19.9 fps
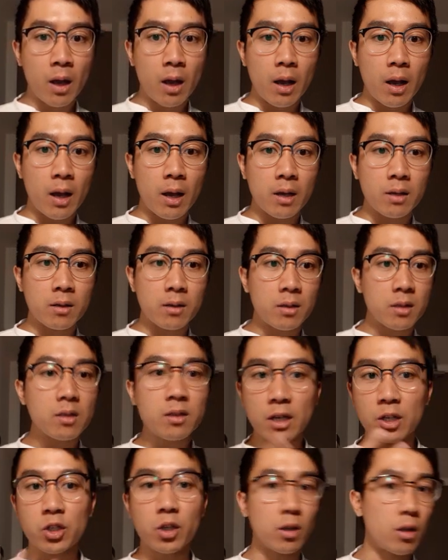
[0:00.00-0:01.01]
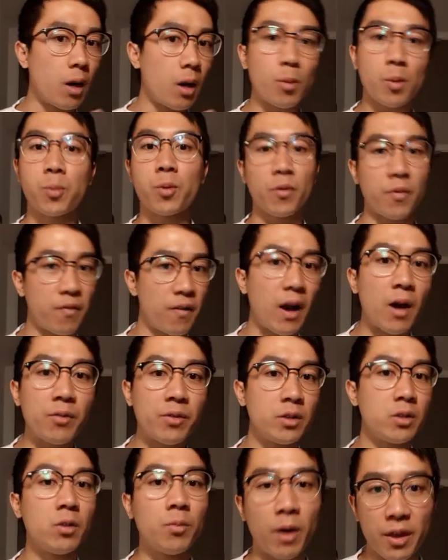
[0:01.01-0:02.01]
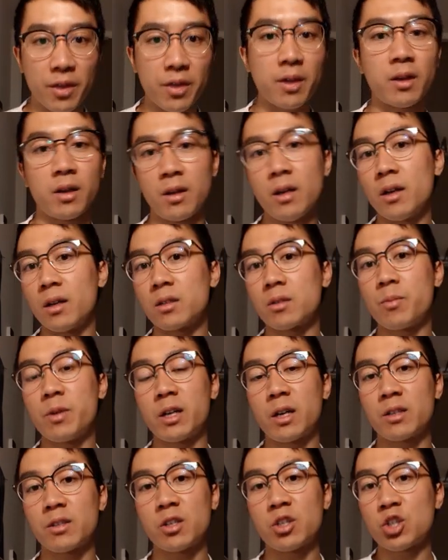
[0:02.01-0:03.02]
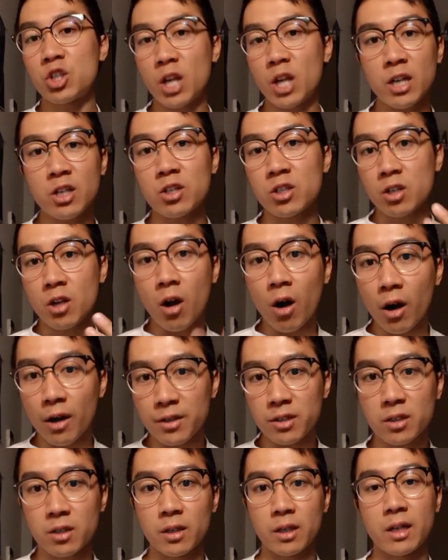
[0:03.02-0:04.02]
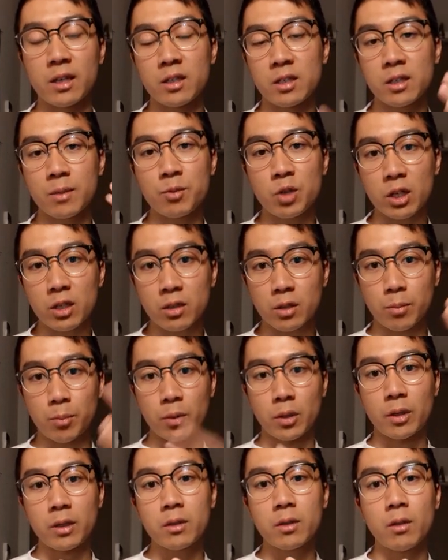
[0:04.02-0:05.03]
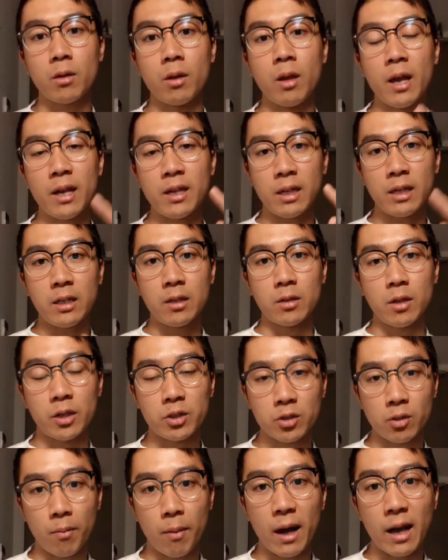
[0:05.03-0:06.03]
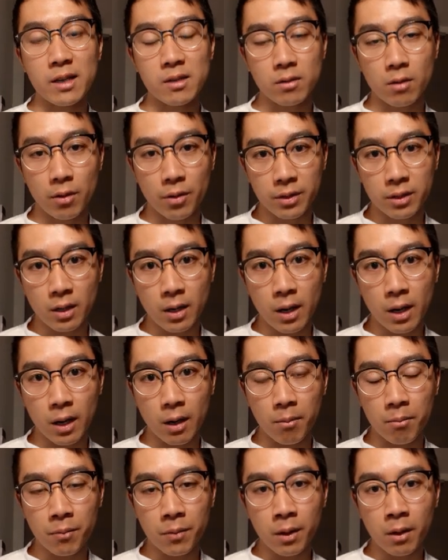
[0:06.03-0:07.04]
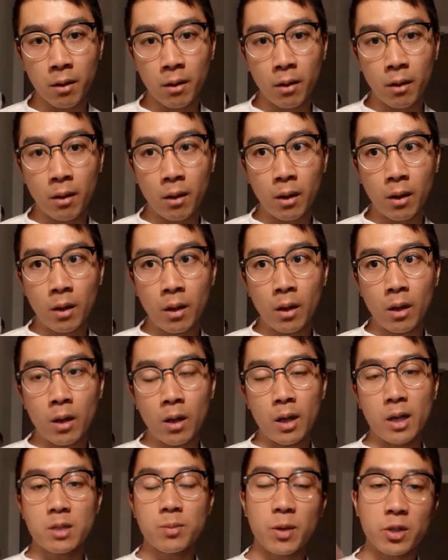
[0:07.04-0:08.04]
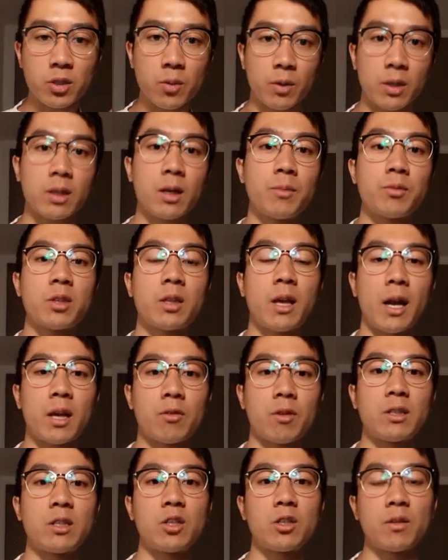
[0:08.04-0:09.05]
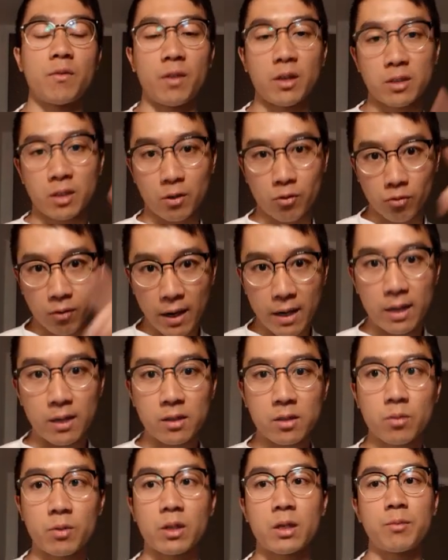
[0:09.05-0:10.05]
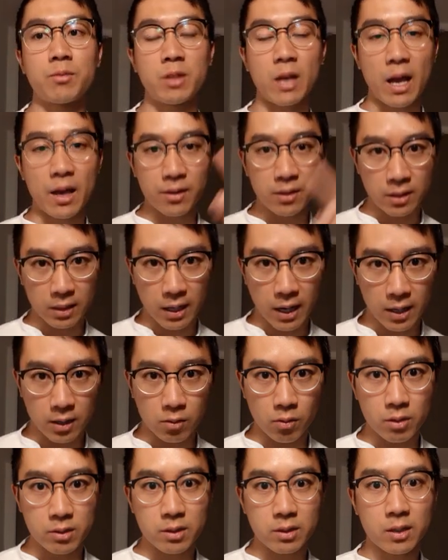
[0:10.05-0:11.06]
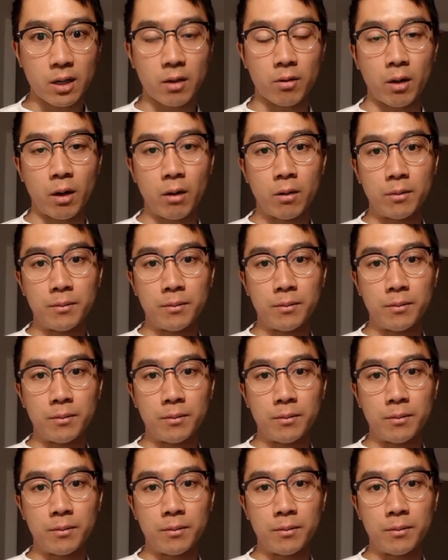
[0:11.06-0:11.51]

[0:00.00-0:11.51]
And this is actually a lot more profound than you might think it is, because this changes constantly and is subjected to political and ideological bias all the time, especially when it comes to the categorization of things like race, when it comes to ethnic categories, etc.